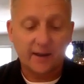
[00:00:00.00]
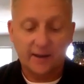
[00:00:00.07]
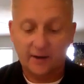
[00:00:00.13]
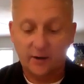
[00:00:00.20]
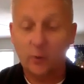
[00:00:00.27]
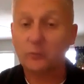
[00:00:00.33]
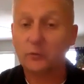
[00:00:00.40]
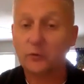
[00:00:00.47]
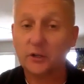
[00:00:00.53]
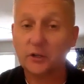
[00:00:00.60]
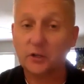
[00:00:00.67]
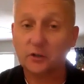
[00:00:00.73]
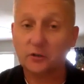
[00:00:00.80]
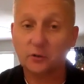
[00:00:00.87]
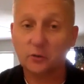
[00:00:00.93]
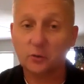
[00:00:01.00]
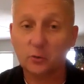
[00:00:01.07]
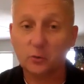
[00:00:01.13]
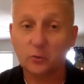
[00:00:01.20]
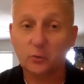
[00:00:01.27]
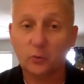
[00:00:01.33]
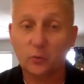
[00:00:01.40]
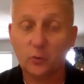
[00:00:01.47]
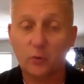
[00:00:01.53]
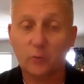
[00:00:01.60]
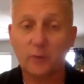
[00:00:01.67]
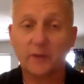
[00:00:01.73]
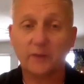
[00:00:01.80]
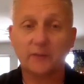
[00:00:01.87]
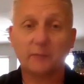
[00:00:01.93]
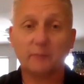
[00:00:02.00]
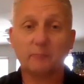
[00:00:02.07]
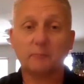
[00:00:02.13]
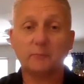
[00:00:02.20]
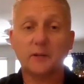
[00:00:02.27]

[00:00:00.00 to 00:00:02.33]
and hopefully you won't make them